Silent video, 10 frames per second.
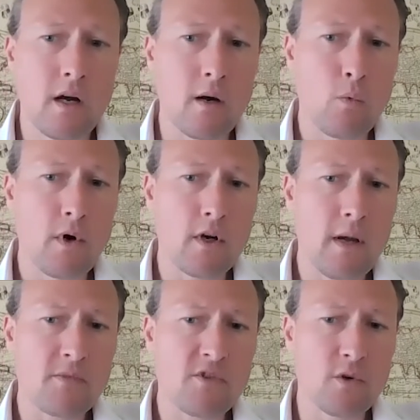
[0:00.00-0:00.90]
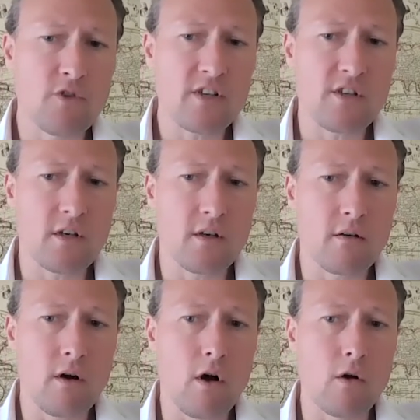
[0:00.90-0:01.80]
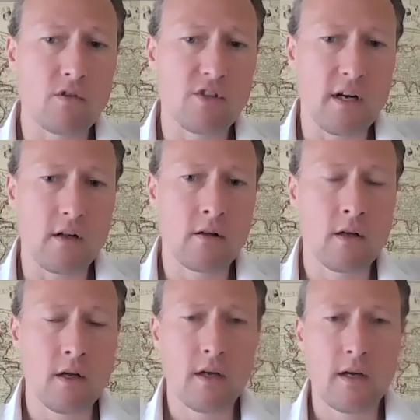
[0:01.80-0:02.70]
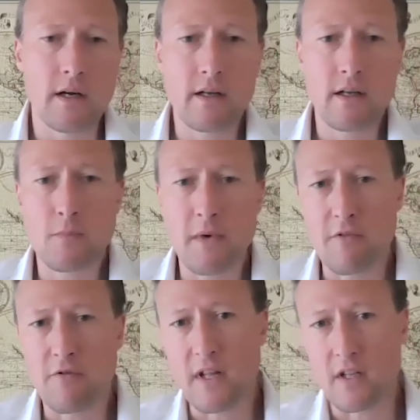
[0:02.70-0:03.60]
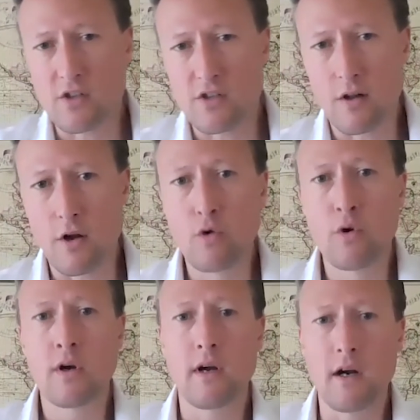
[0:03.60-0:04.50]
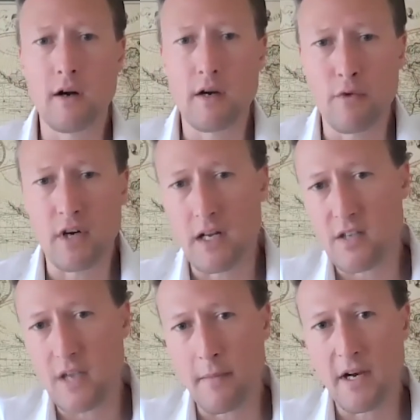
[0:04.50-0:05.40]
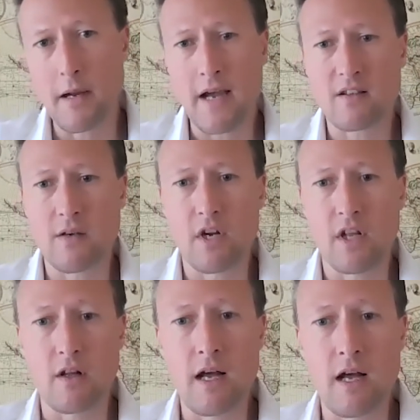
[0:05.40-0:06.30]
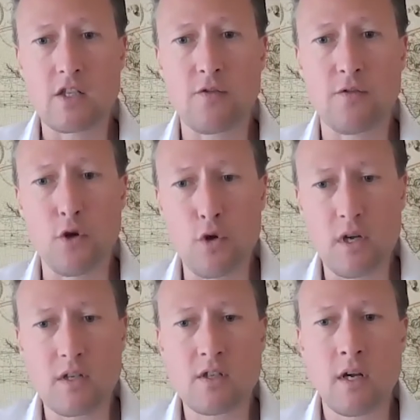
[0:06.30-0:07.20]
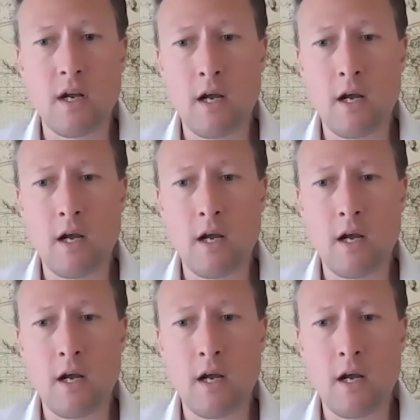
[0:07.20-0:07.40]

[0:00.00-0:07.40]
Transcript: Uh, when it comes to addressing wholesale, it's been fairly slow uh, in regards to M and A activity in the last few years,